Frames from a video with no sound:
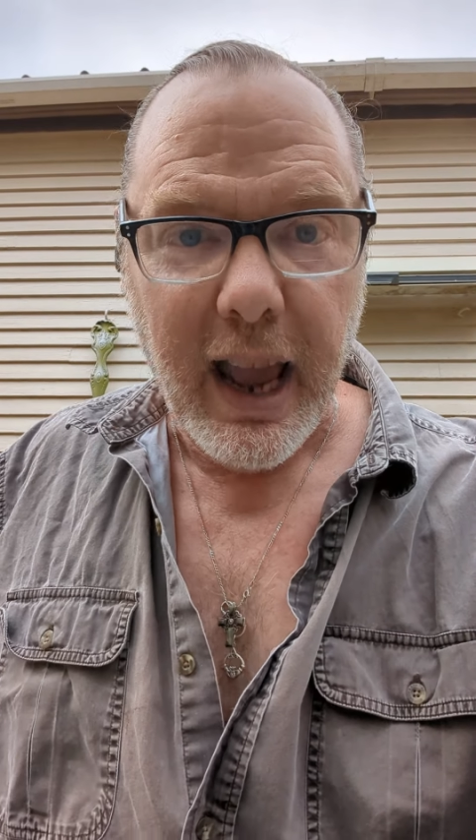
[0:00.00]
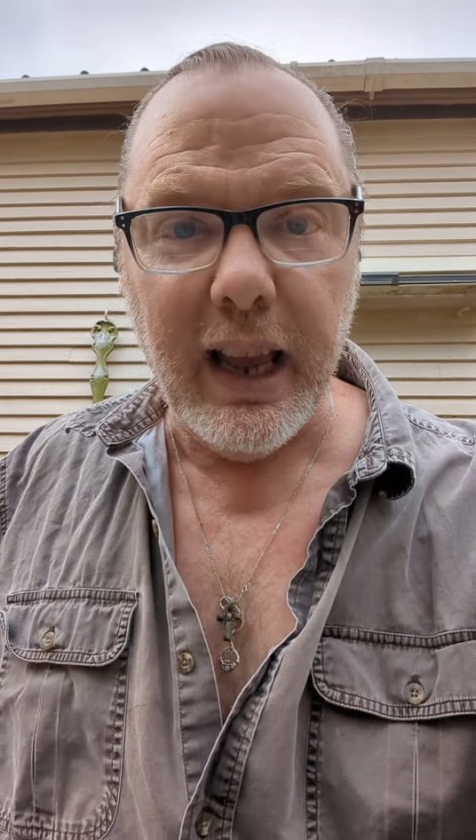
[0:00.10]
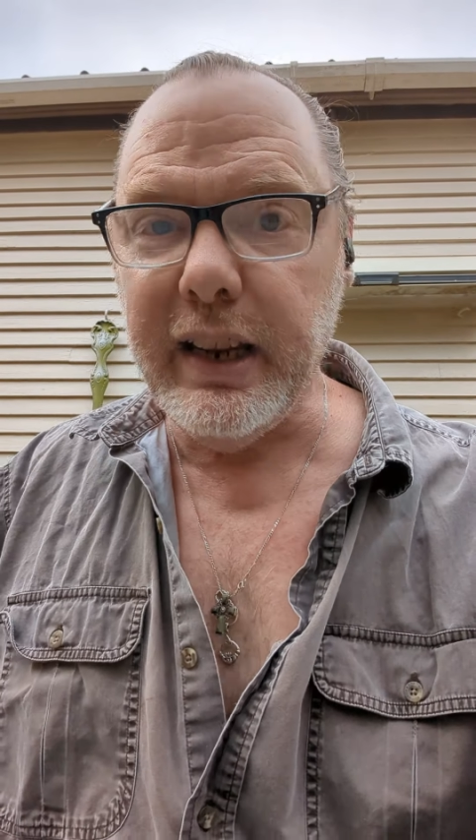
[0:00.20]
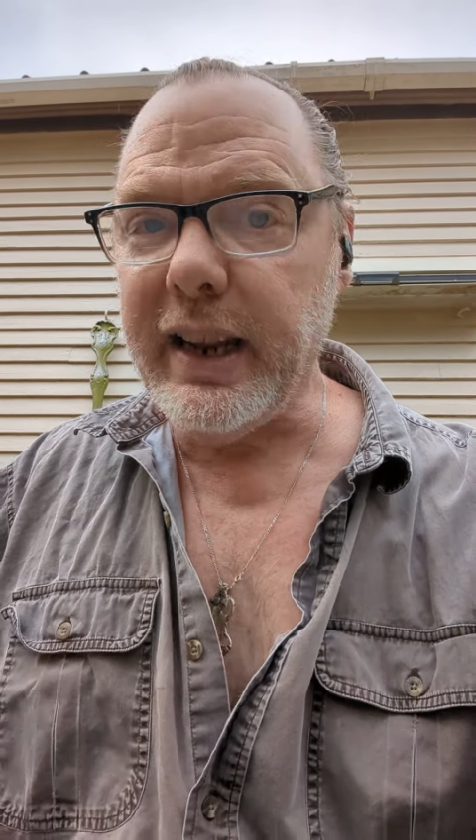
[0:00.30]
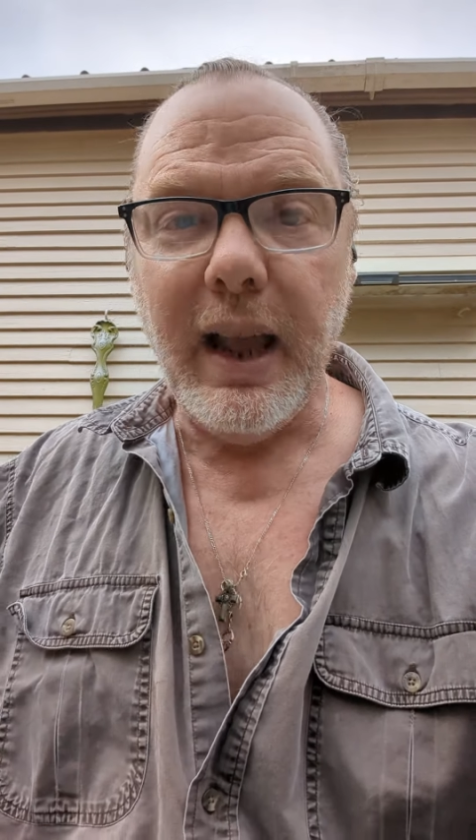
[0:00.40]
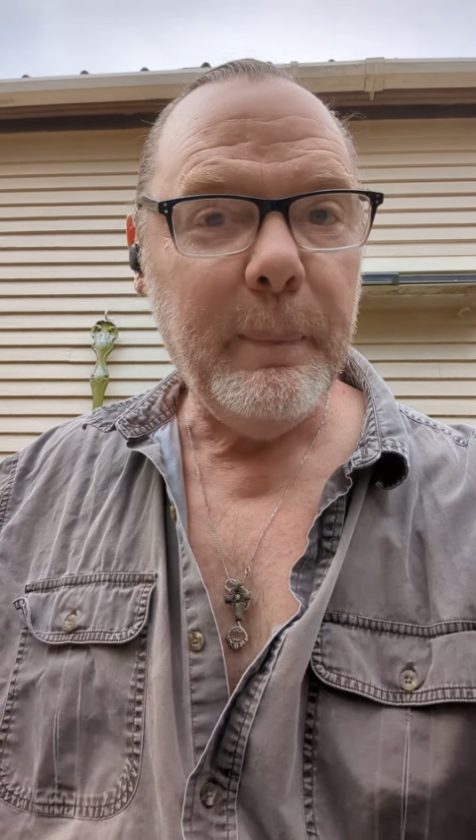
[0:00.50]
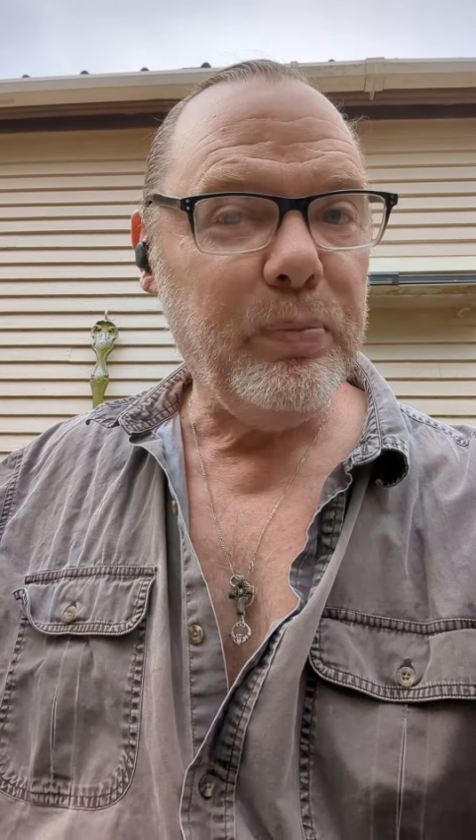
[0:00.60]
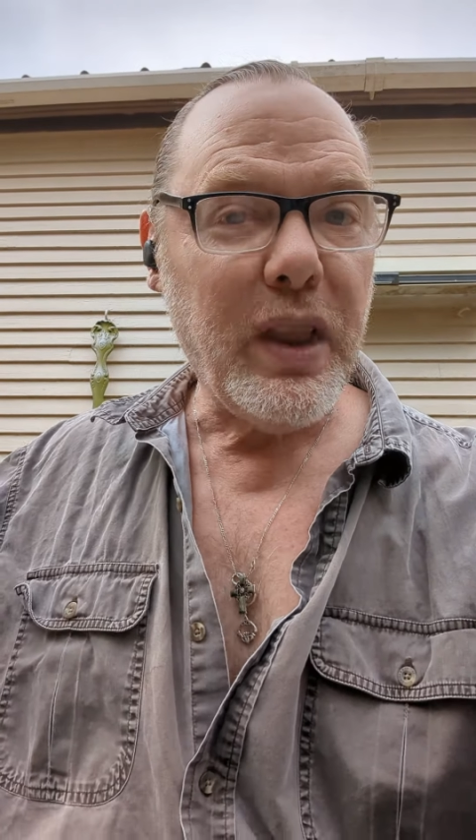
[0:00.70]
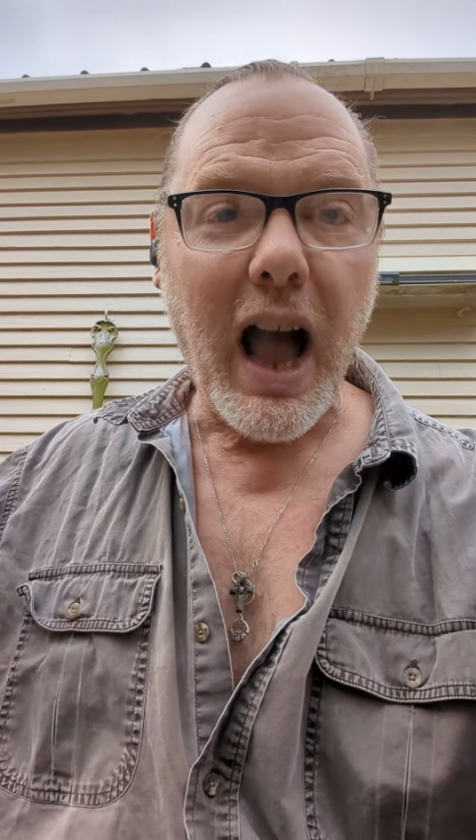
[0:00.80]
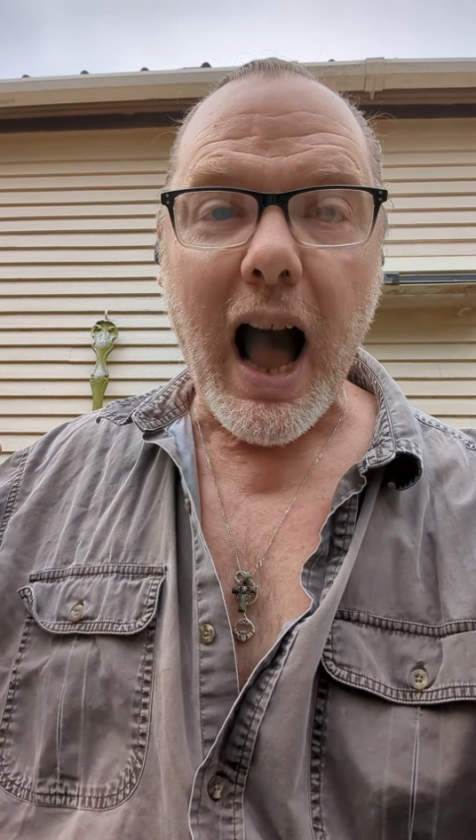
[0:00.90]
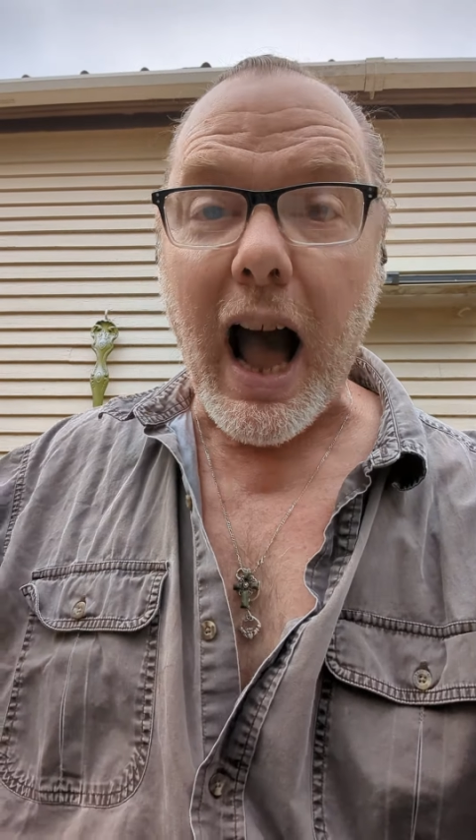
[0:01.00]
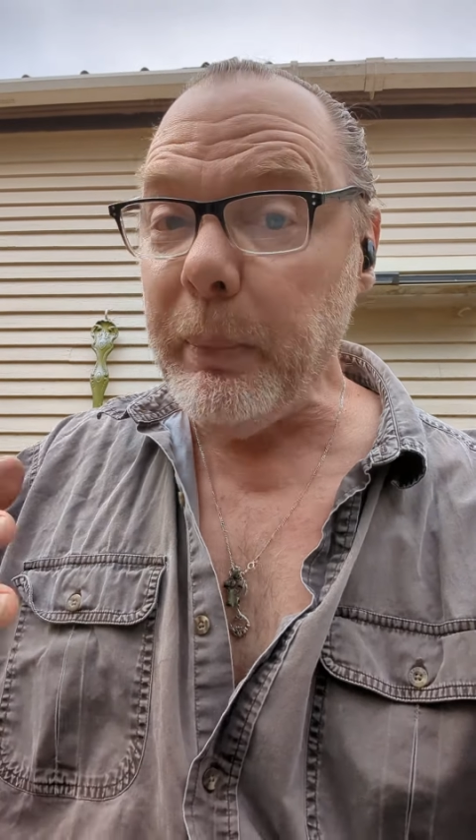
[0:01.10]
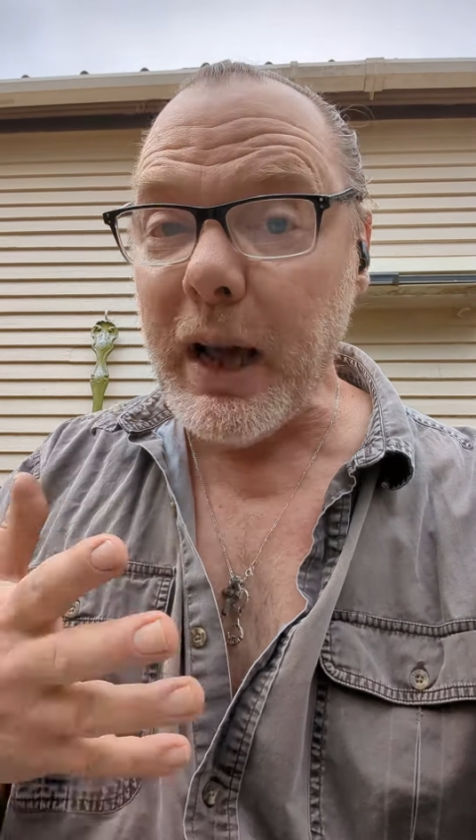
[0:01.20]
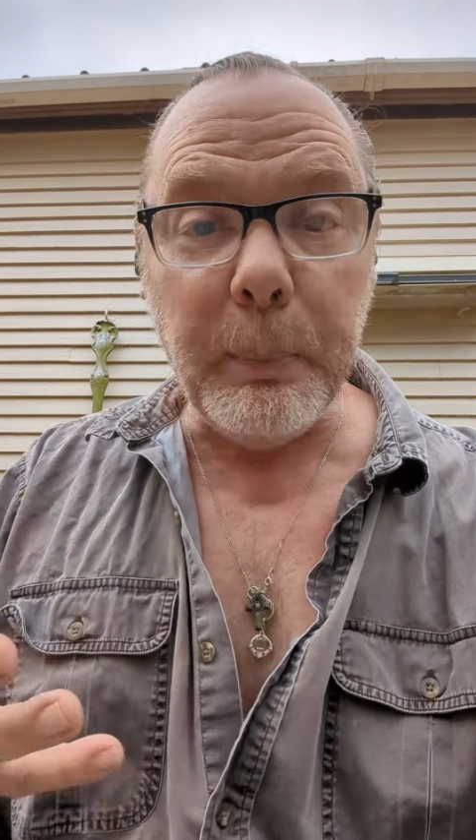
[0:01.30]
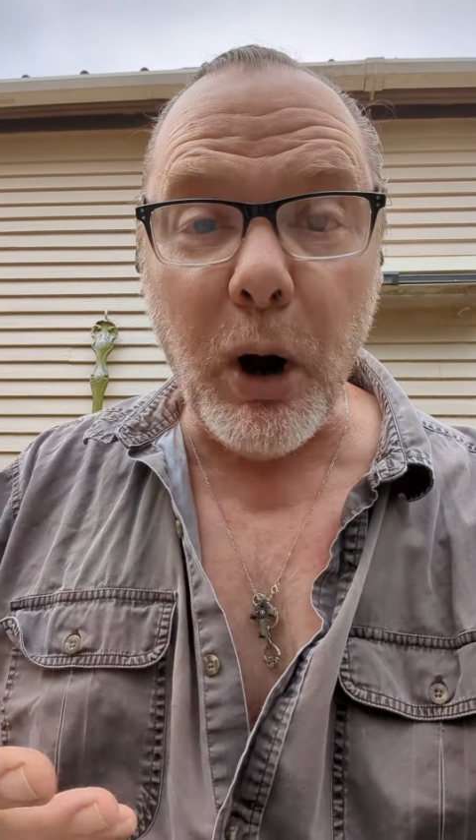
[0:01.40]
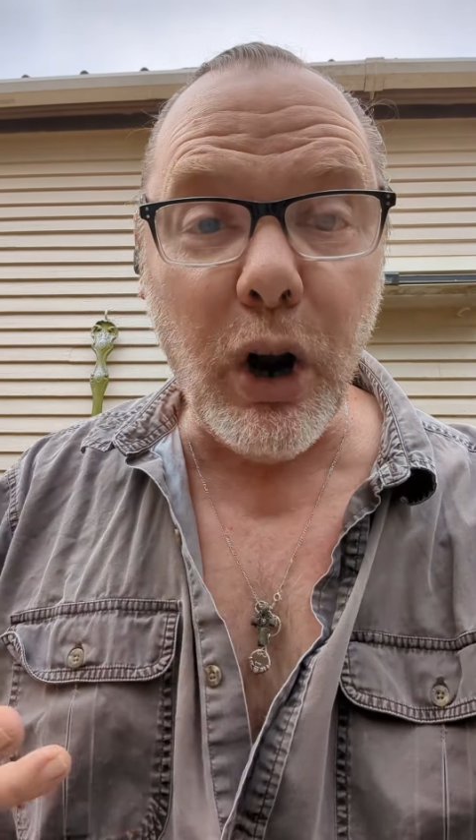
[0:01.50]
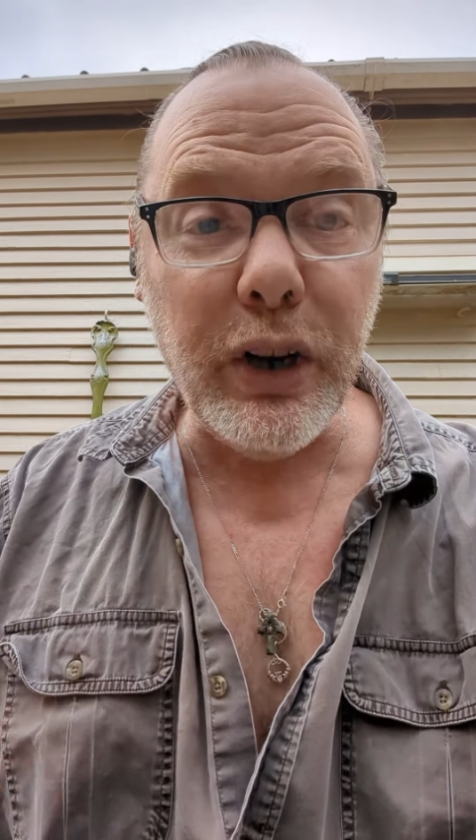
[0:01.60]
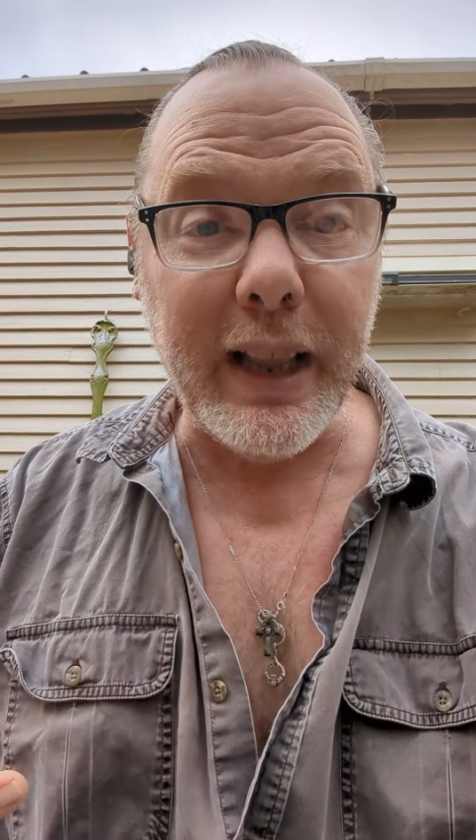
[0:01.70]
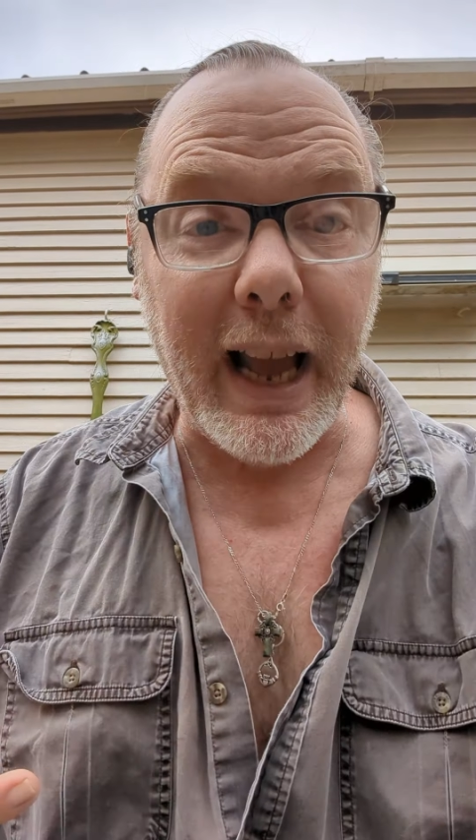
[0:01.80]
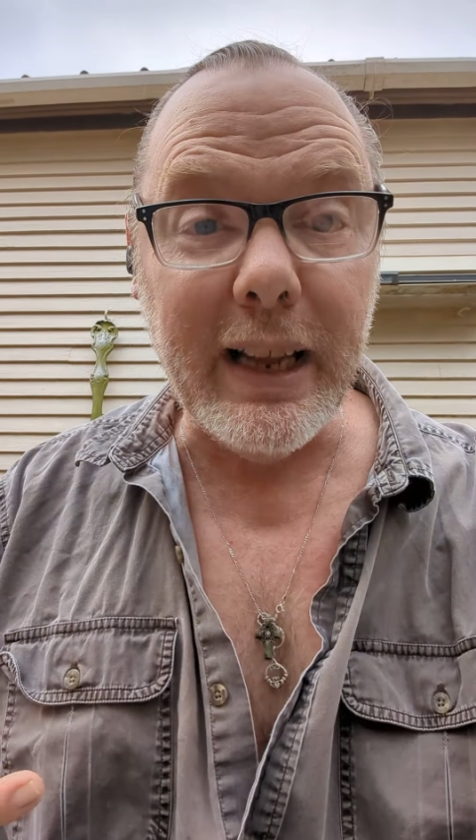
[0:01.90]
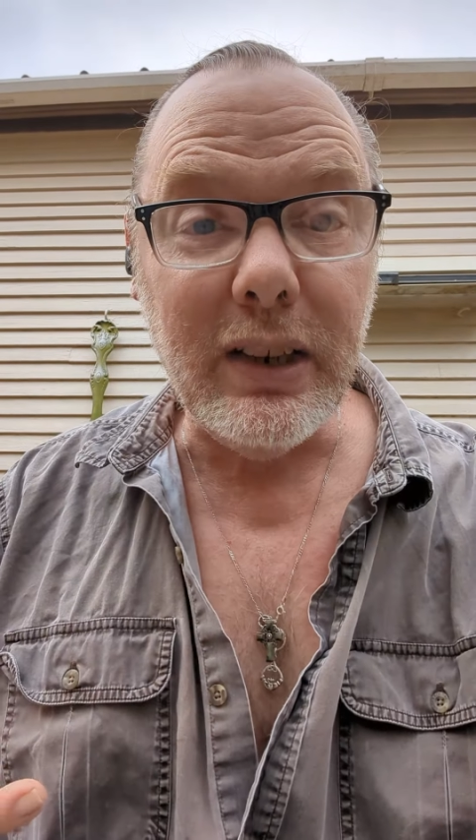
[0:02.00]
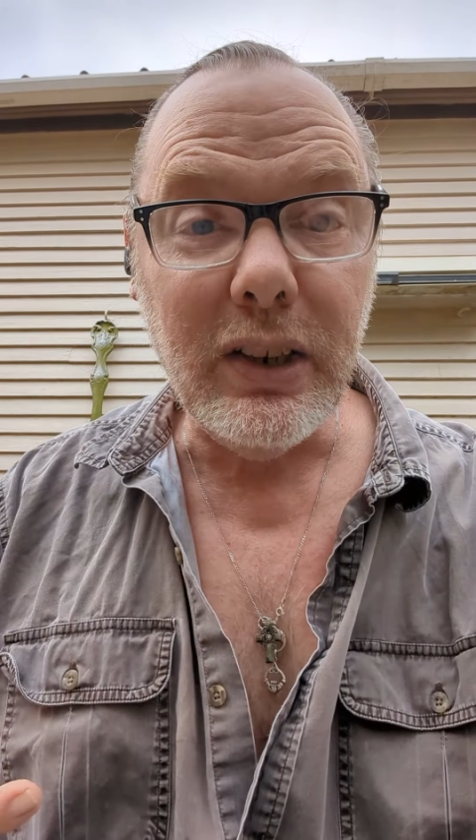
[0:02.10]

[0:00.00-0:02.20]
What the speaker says: And I'm not part of that.